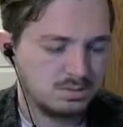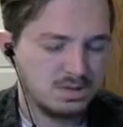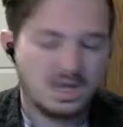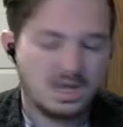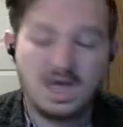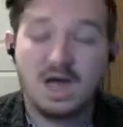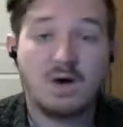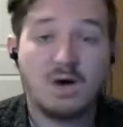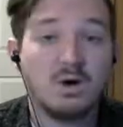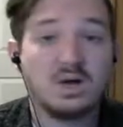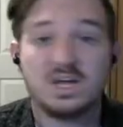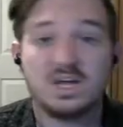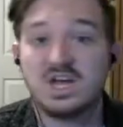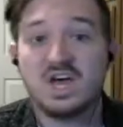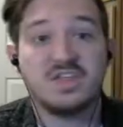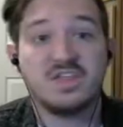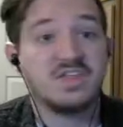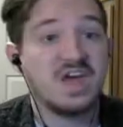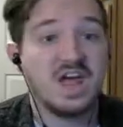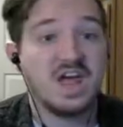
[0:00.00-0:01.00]
How I
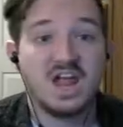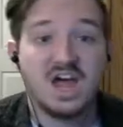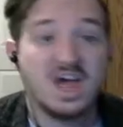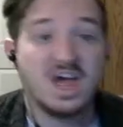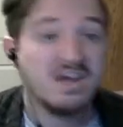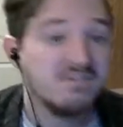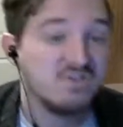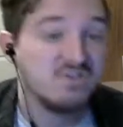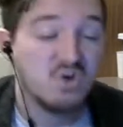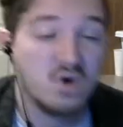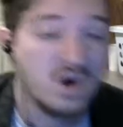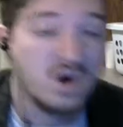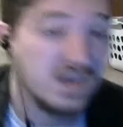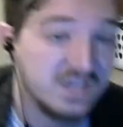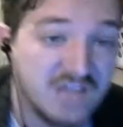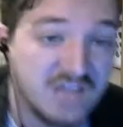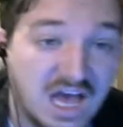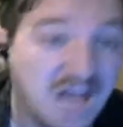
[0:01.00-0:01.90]
got that, I have no idea.